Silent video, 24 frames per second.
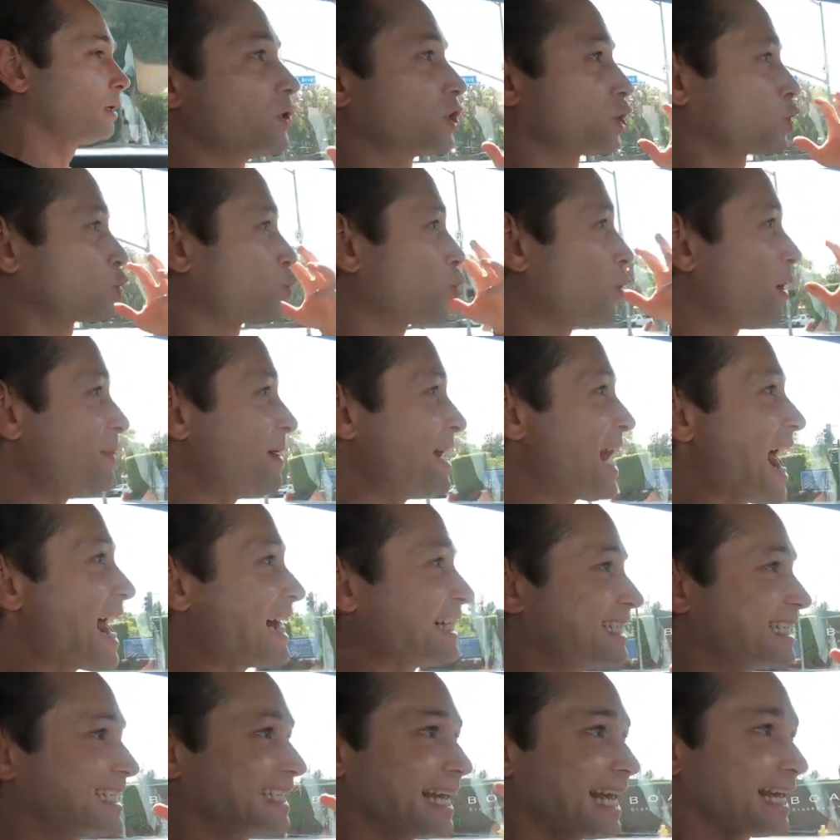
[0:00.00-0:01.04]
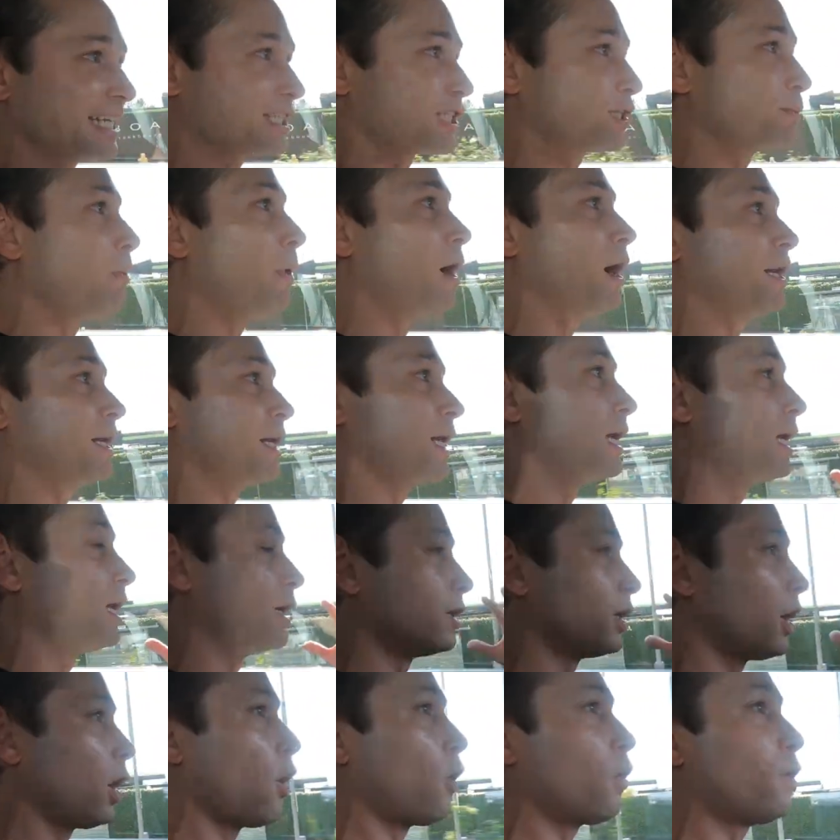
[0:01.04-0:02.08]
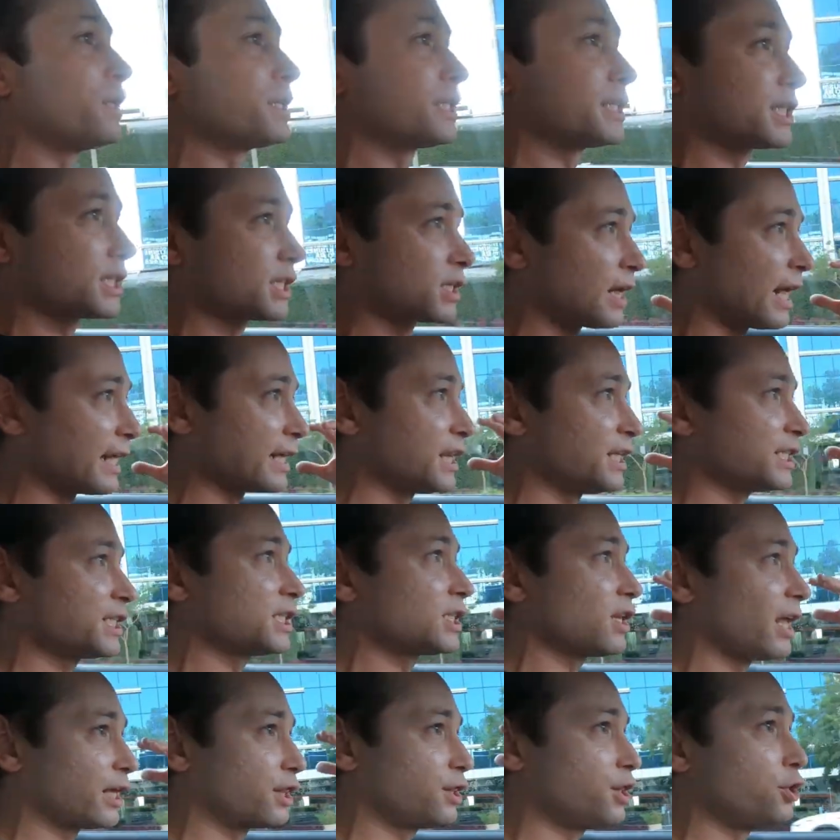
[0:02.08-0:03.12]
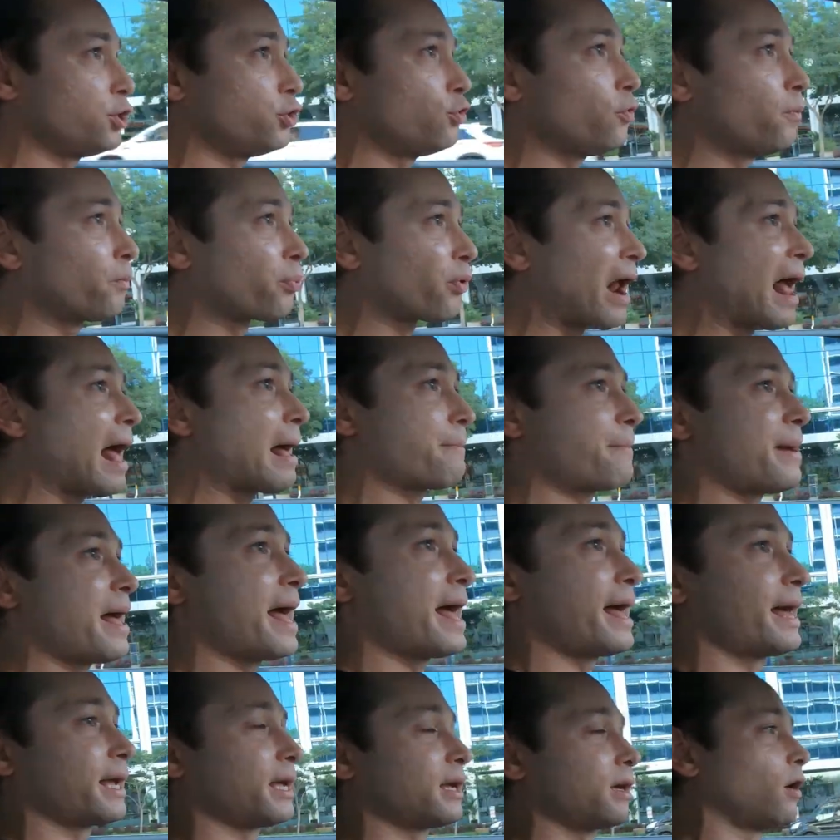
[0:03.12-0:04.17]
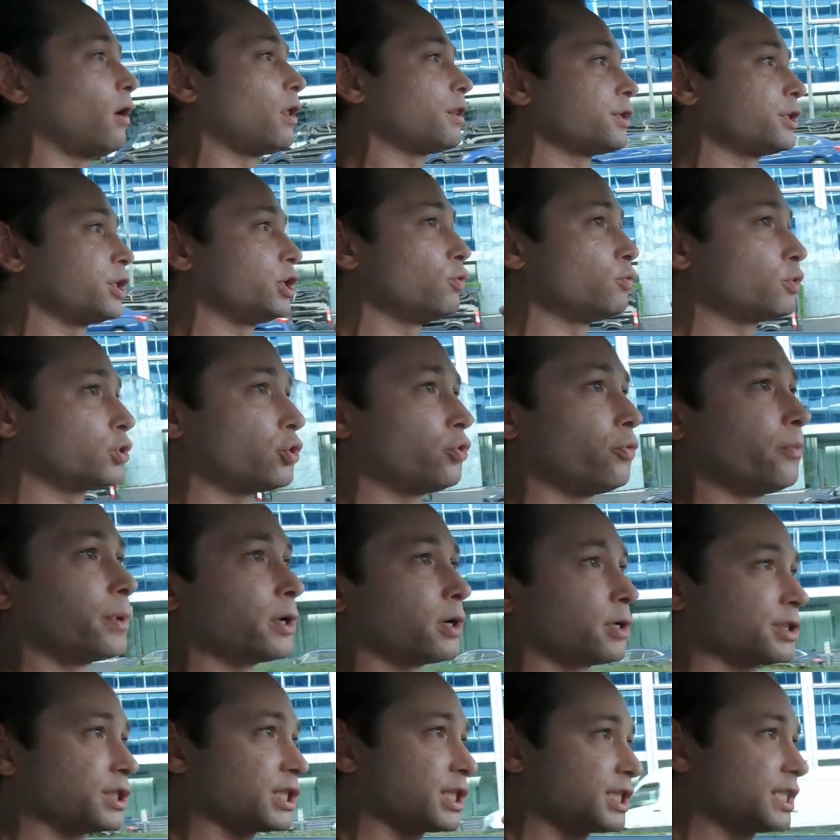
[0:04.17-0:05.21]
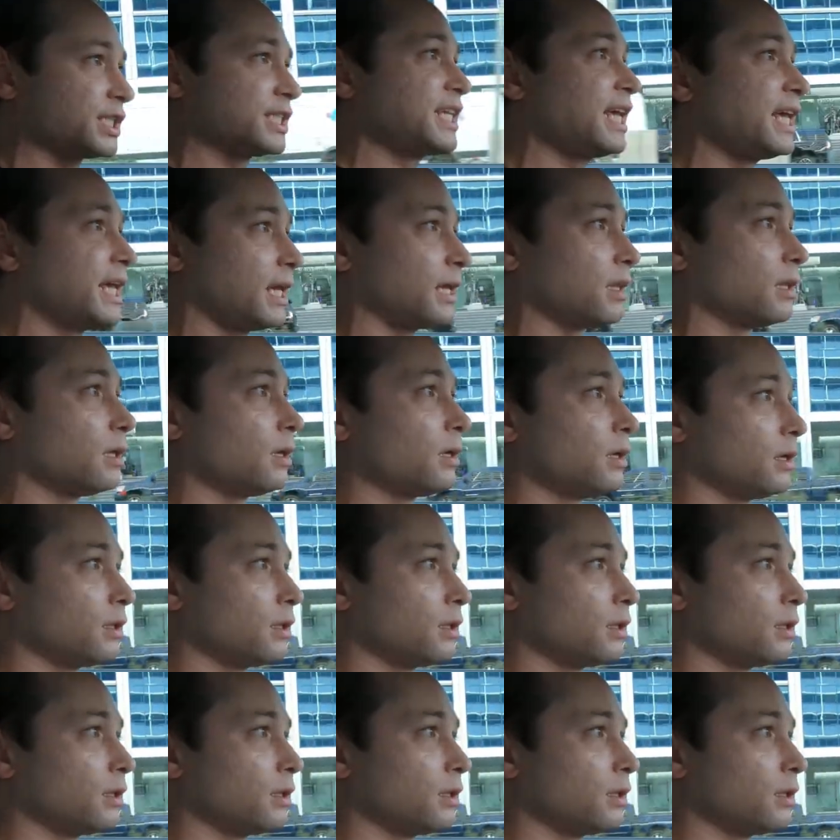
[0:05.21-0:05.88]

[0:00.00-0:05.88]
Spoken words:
Swimming AdSense money, you know? This is like the new Brat Pack, all the YouTubers. This is it.